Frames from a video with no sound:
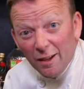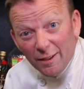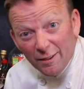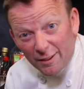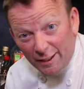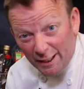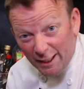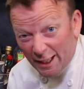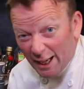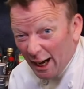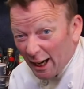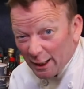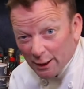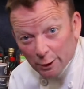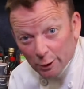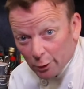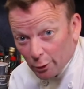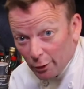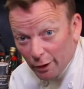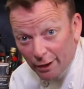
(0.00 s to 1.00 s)

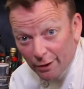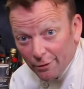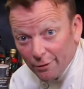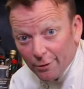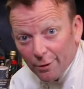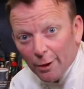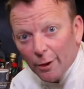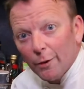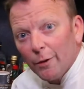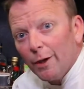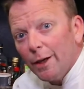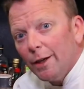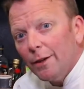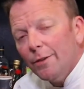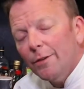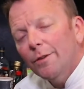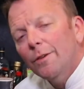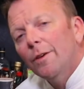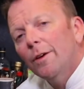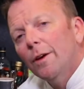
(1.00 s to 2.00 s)
TH3
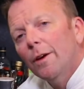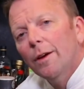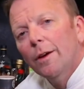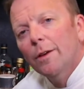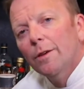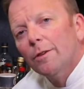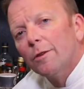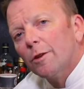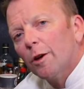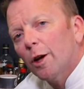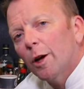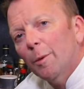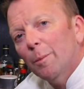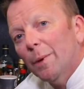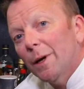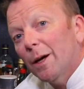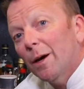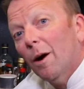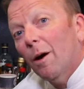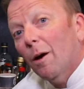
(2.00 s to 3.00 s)
series. It's going to
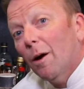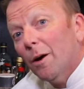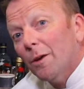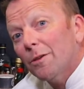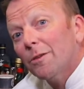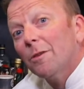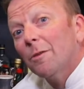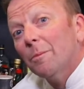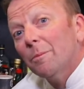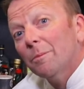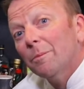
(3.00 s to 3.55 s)
be awesome.